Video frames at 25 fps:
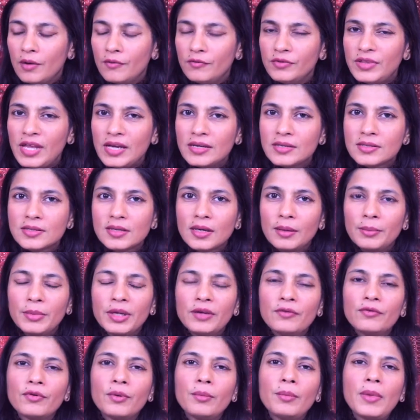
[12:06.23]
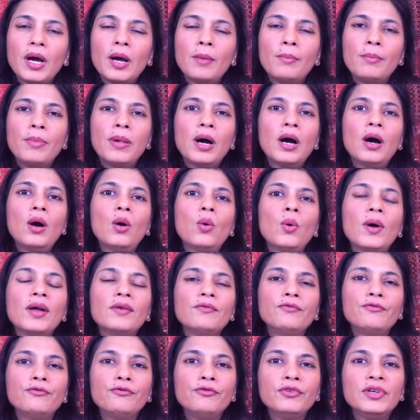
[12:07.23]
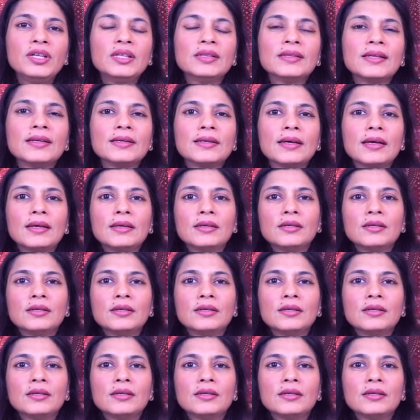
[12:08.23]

that is coming from above and feel that